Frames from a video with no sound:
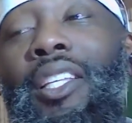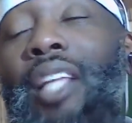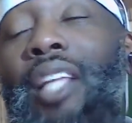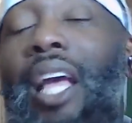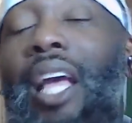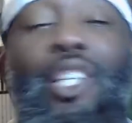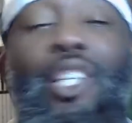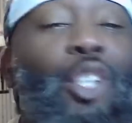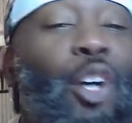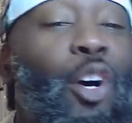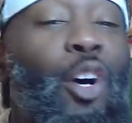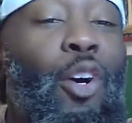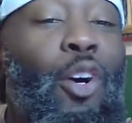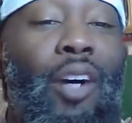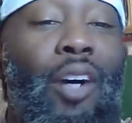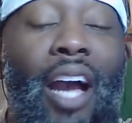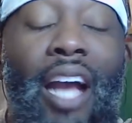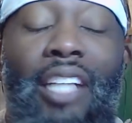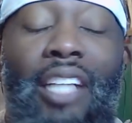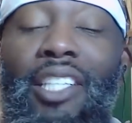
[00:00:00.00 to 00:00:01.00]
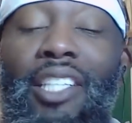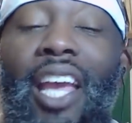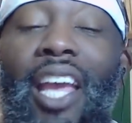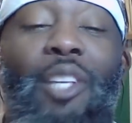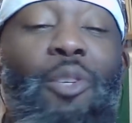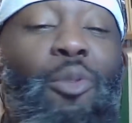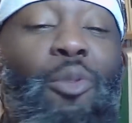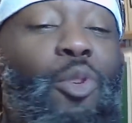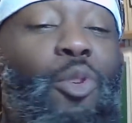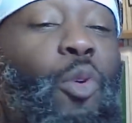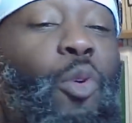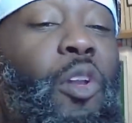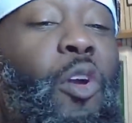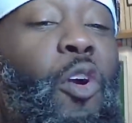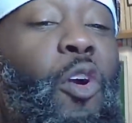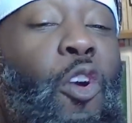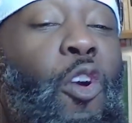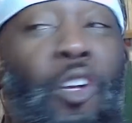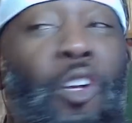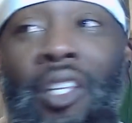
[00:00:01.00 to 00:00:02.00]
That's all. I just had you do it
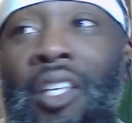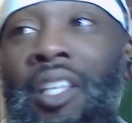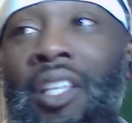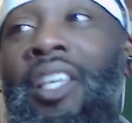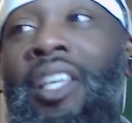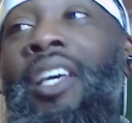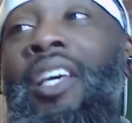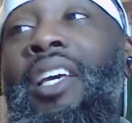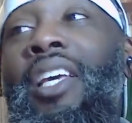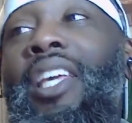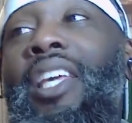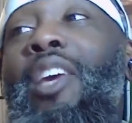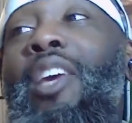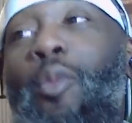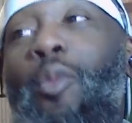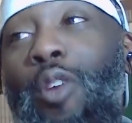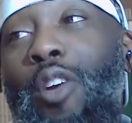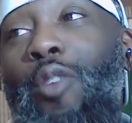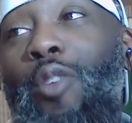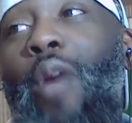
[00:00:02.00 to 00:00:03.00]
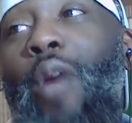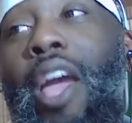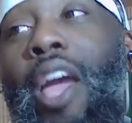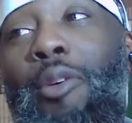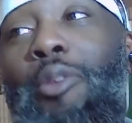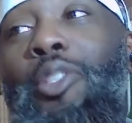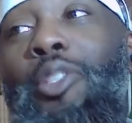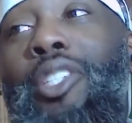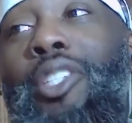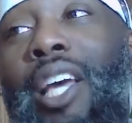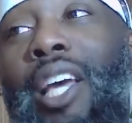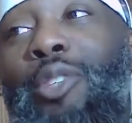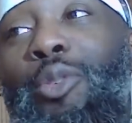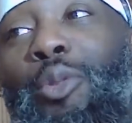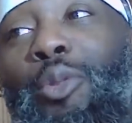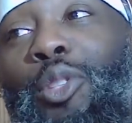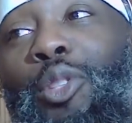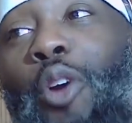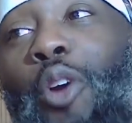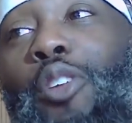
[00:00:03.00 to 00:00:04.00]
early. And we're right on
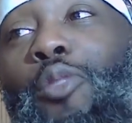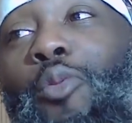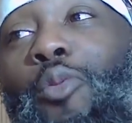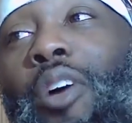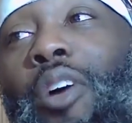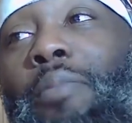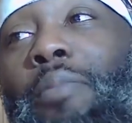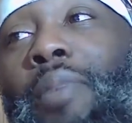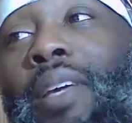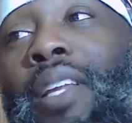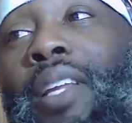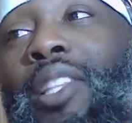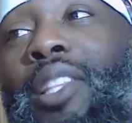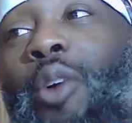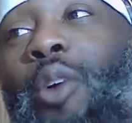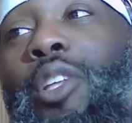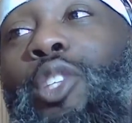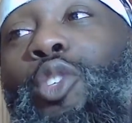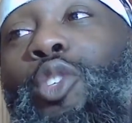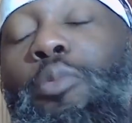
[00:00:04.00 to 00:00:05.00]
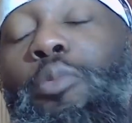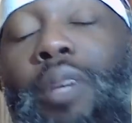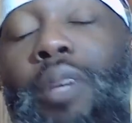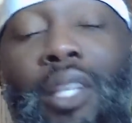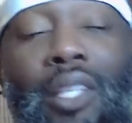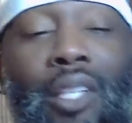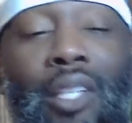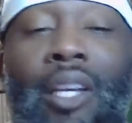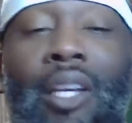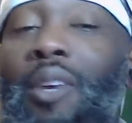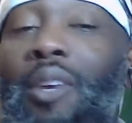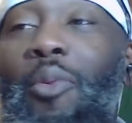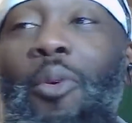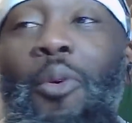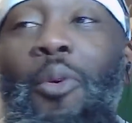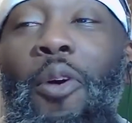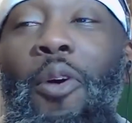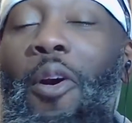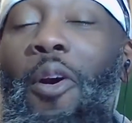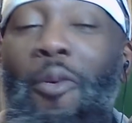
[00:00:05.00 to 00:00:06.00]
schedule. 32 minutes.
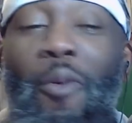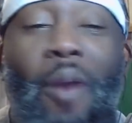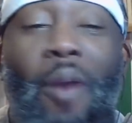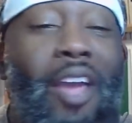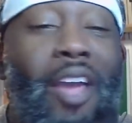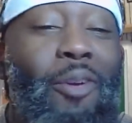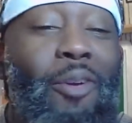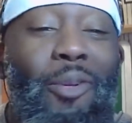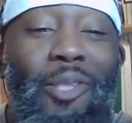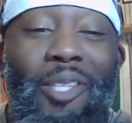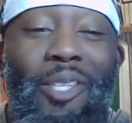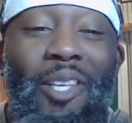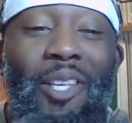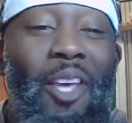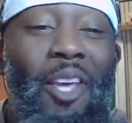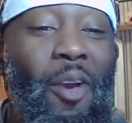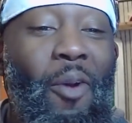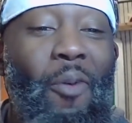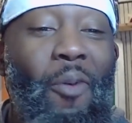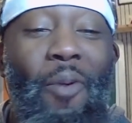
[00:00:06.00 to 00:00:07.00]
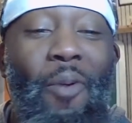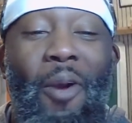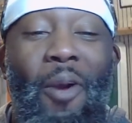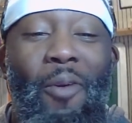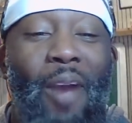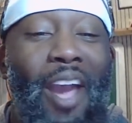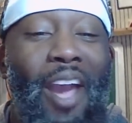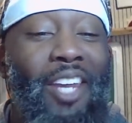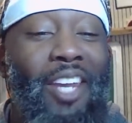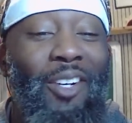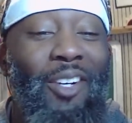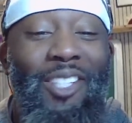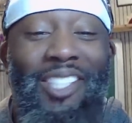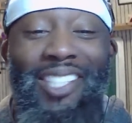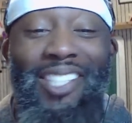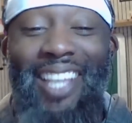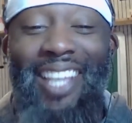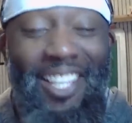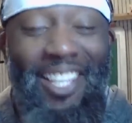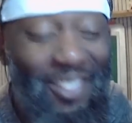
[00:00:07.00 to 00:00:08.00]
We're right on
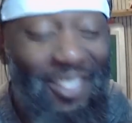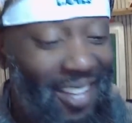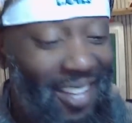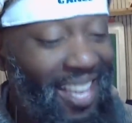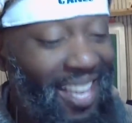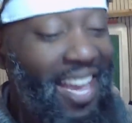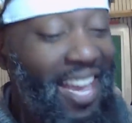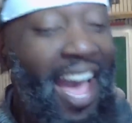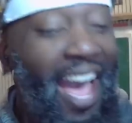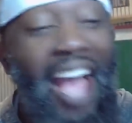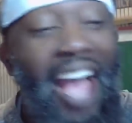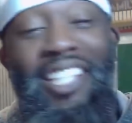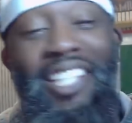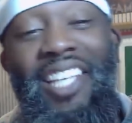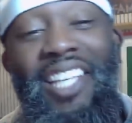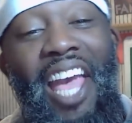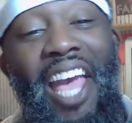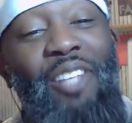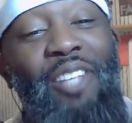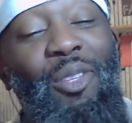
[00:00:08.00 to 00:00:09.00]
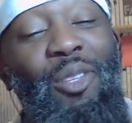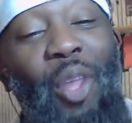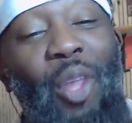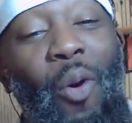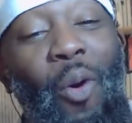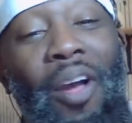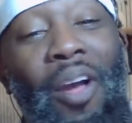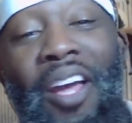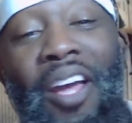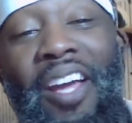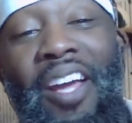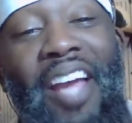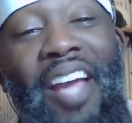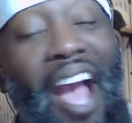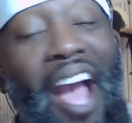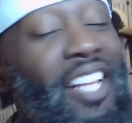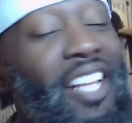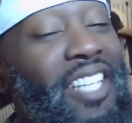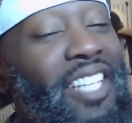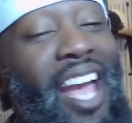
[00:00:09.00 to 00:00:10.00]
schedule. I just had you throw
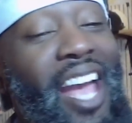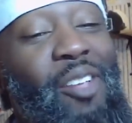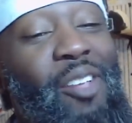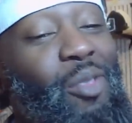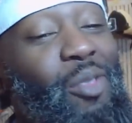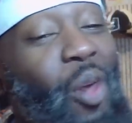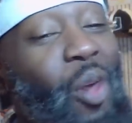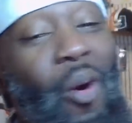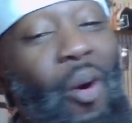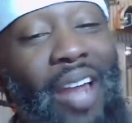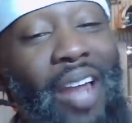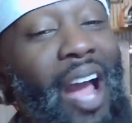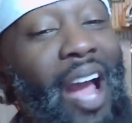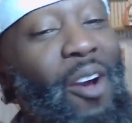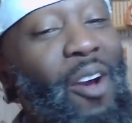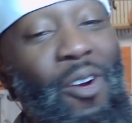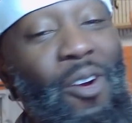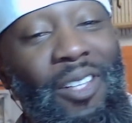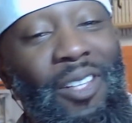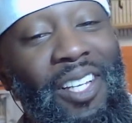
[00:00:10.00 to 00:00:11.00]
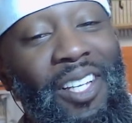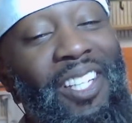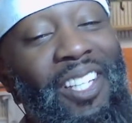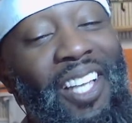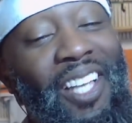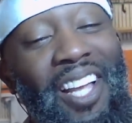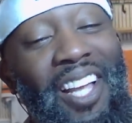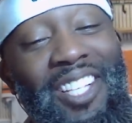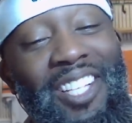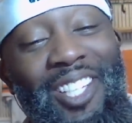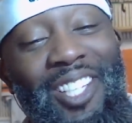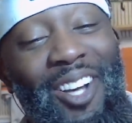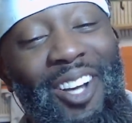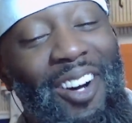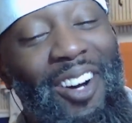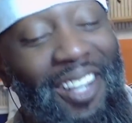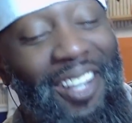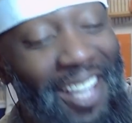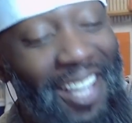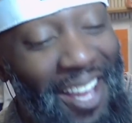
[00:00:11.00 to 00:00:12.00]
it out early. That's
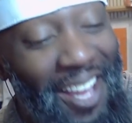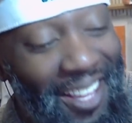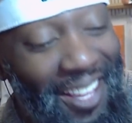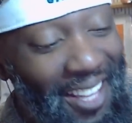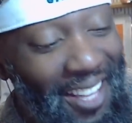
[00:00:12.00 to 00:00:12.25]
all.